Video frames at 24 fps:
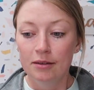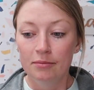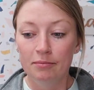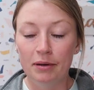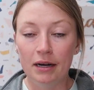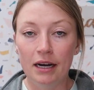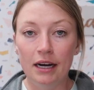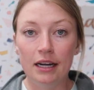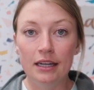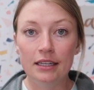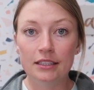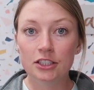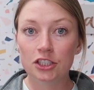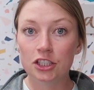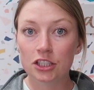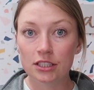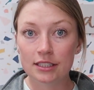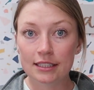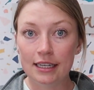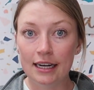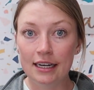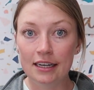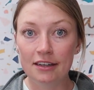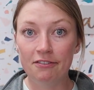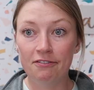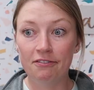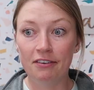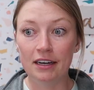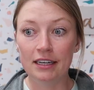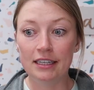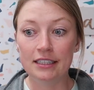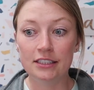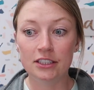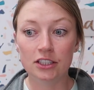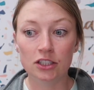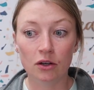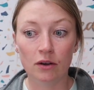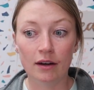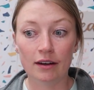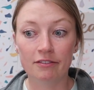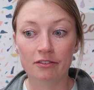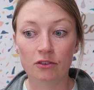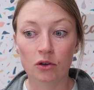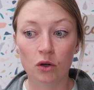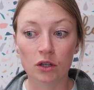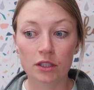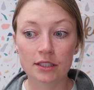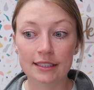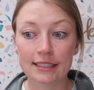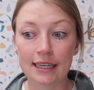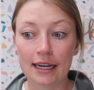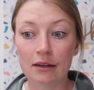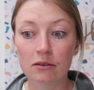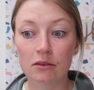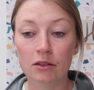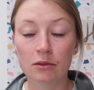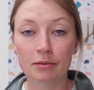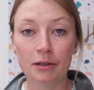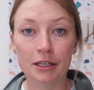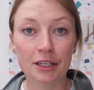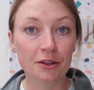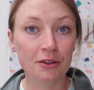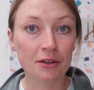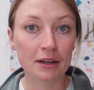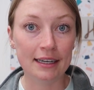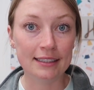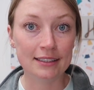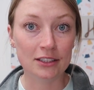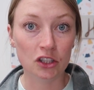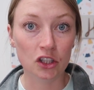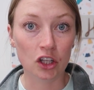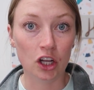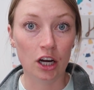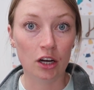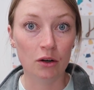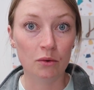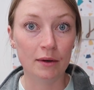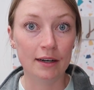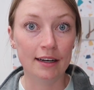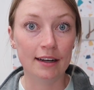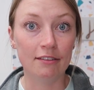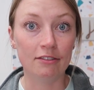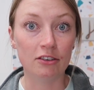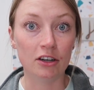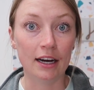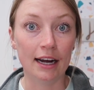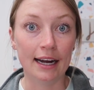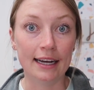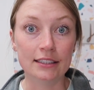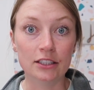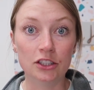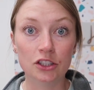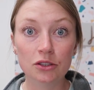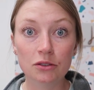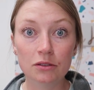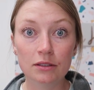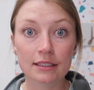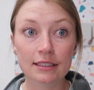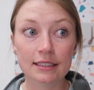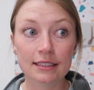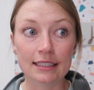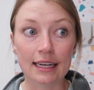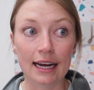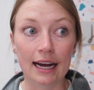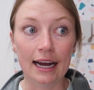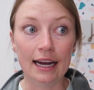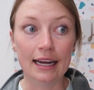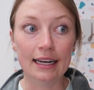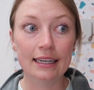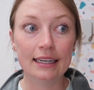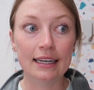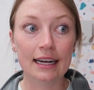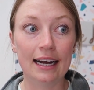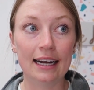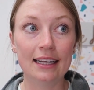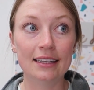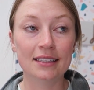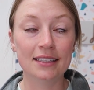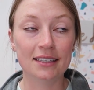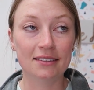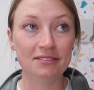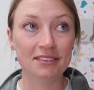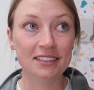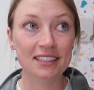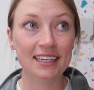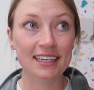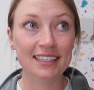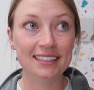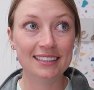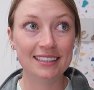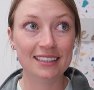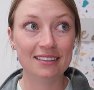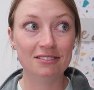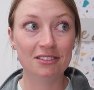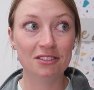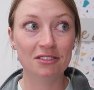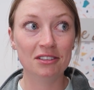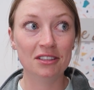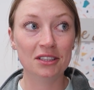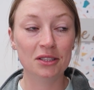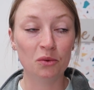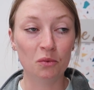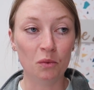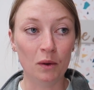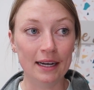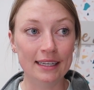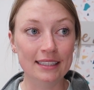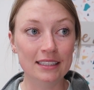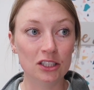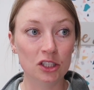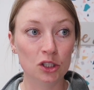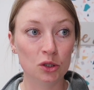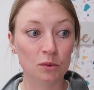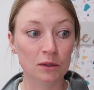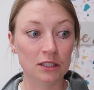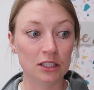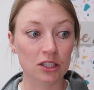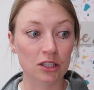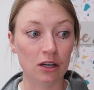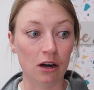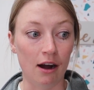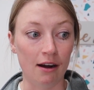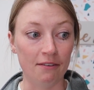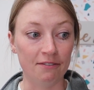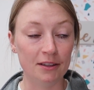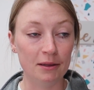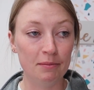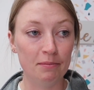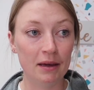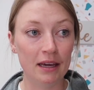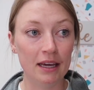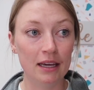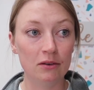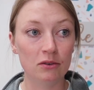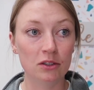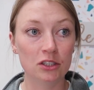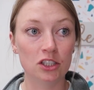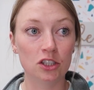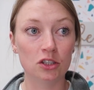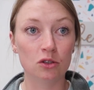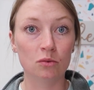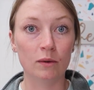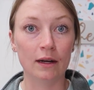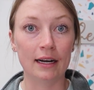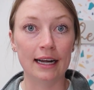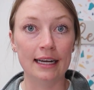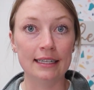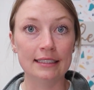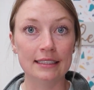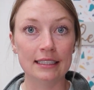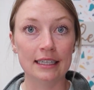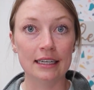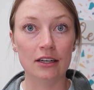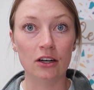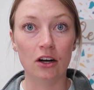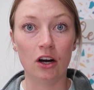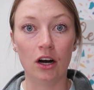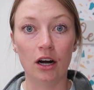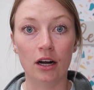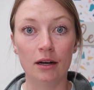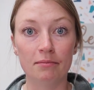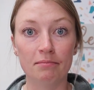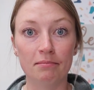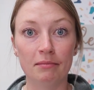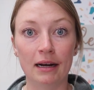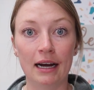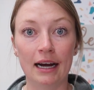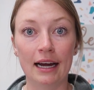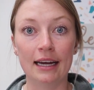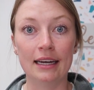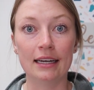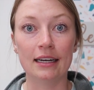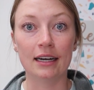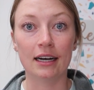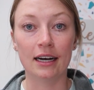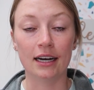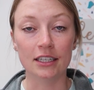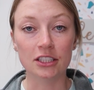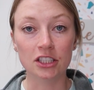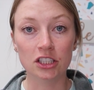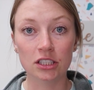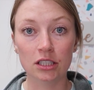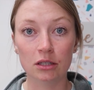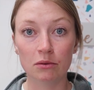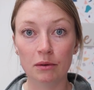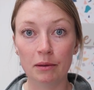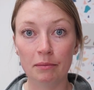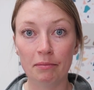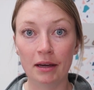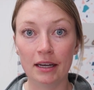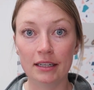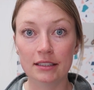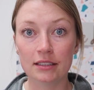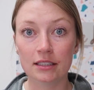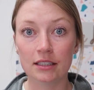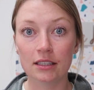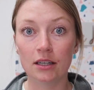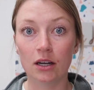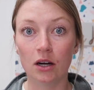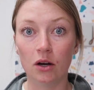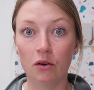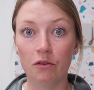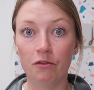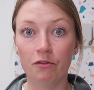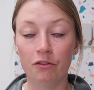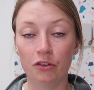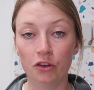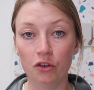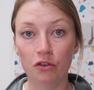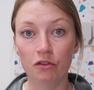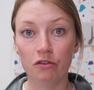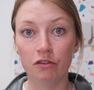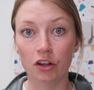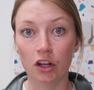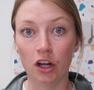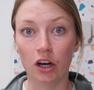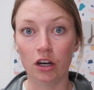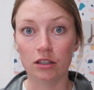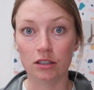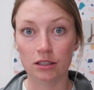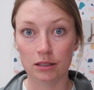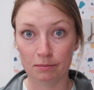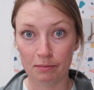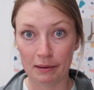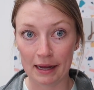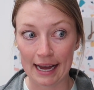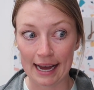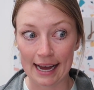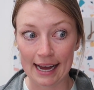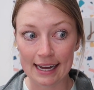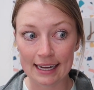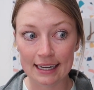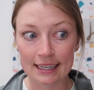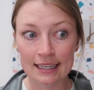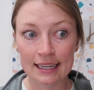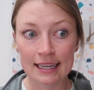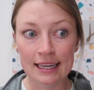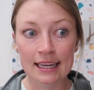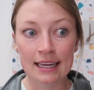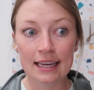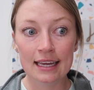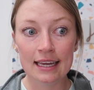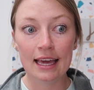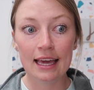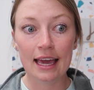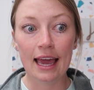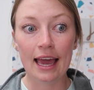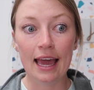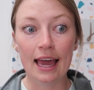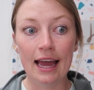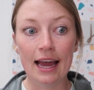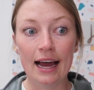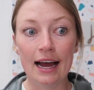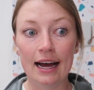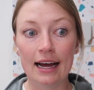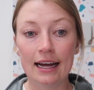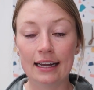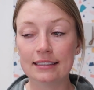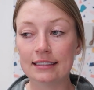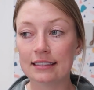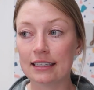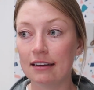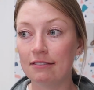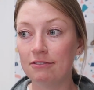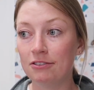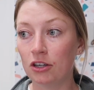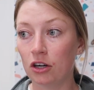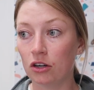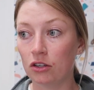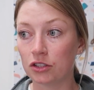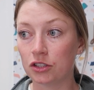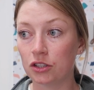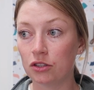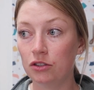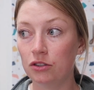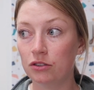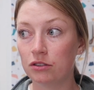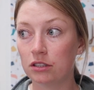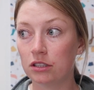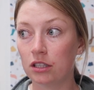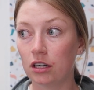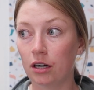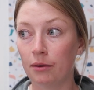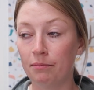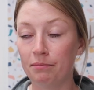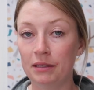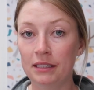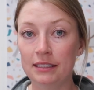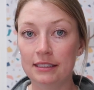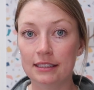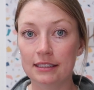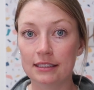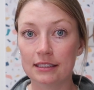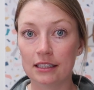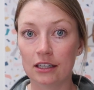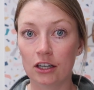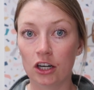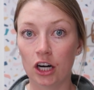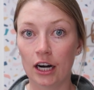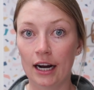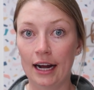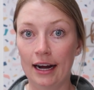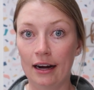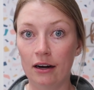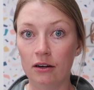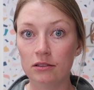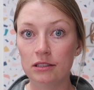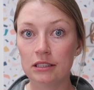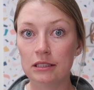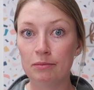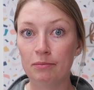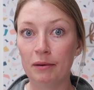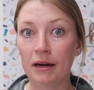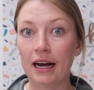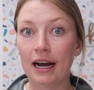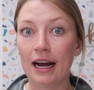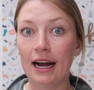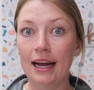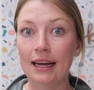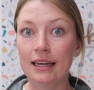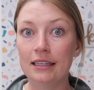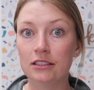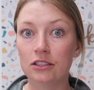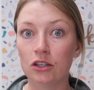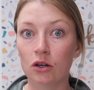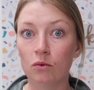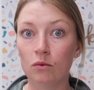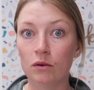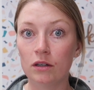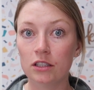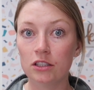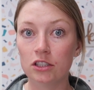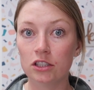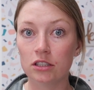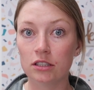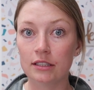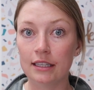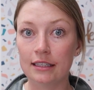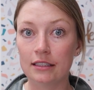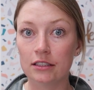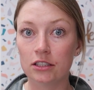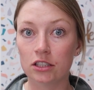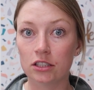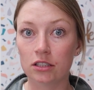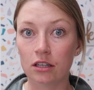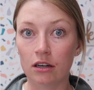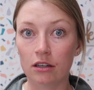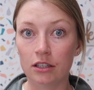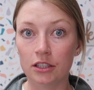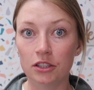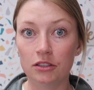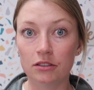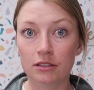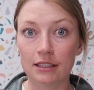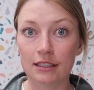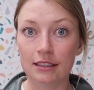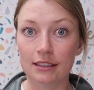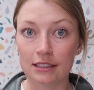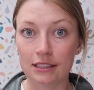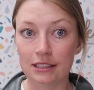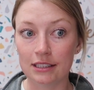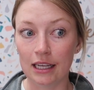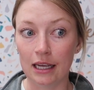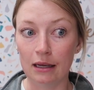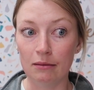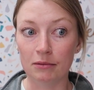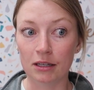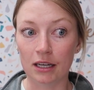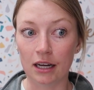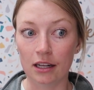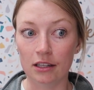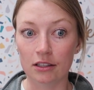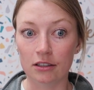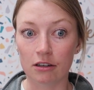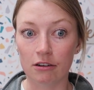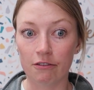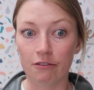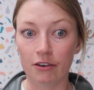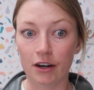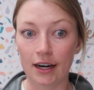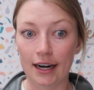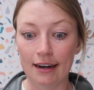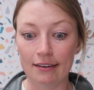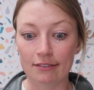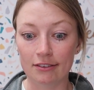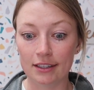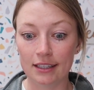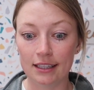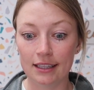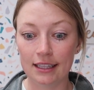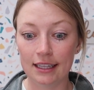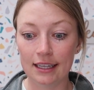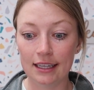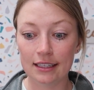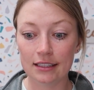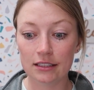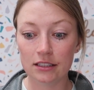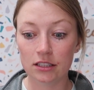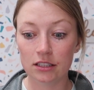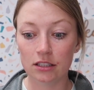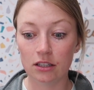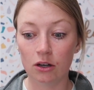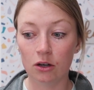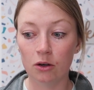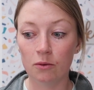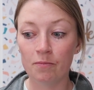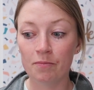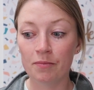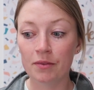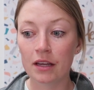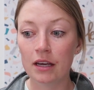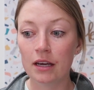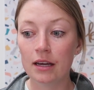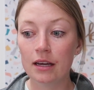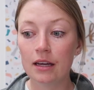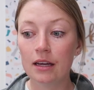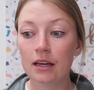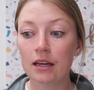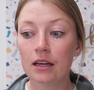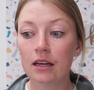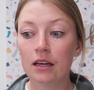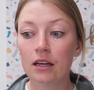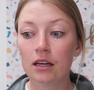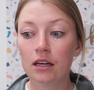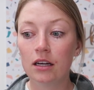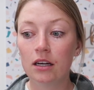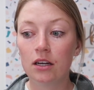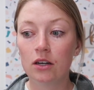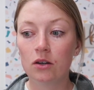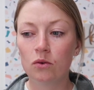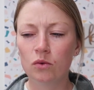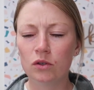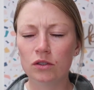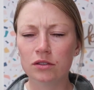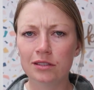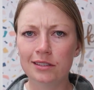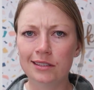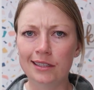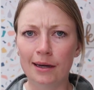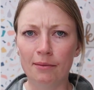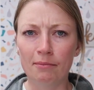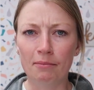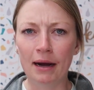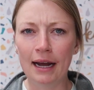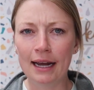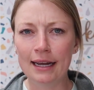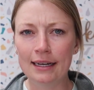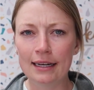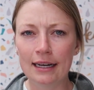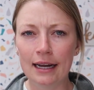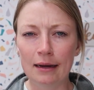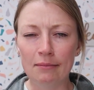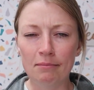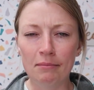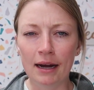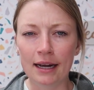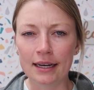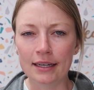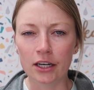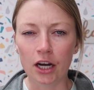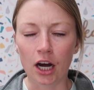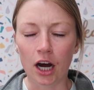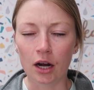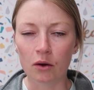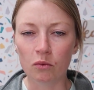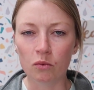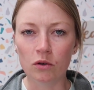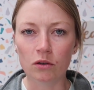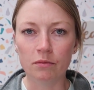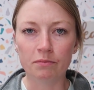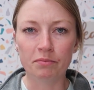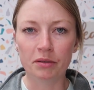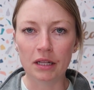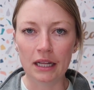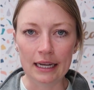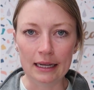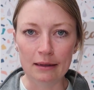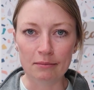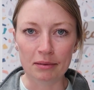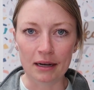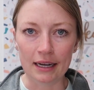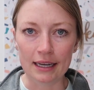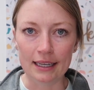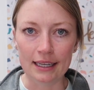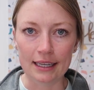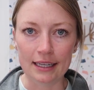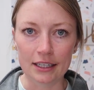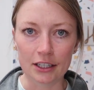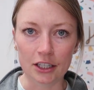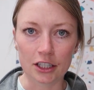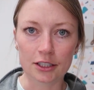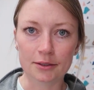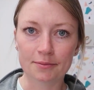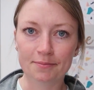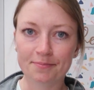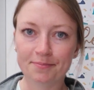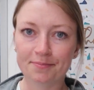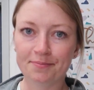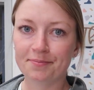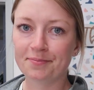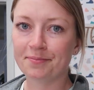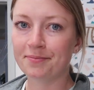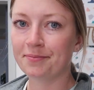But it's just kind of funny, so of course I will bring you guys along whenever I do decide. I love the idea of doing the white Swiss coffee paint, which is what I did on my hutch that we painted a few vlogs back. And I've also used it on pieces in our house, but I don't want to just like start using the same color for everything, so we'll see. I might not. We'll play it by ear.